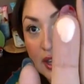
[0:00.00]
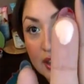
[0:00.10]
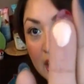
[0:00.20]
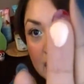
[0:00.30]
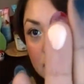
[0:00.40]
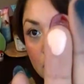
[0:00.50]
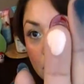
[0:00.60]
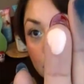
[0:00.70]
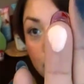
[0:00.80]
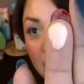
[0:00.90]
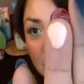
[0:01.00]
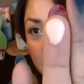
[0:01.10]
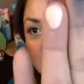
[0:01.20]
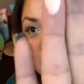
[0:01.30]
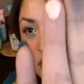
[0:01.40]
like that so they're
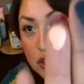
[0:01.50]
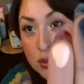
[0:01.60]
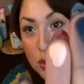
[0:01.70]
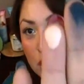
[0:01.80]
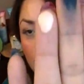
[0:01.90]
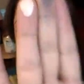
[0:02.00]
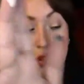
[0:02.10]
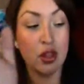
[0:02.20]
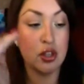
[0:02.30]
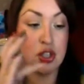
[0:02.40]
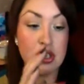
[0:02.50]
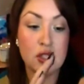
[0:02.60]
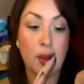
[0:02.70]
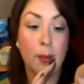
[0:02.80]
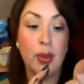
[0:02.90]
buttery they're smooth they're
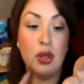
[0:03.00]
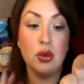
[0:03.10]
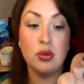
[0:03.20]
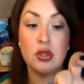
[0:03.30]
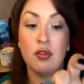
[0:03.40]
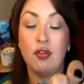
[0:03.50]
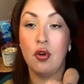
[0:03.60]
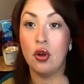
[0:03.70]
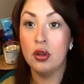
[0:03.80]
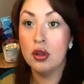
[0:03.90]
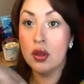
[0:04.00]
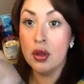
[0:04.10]
just beautiful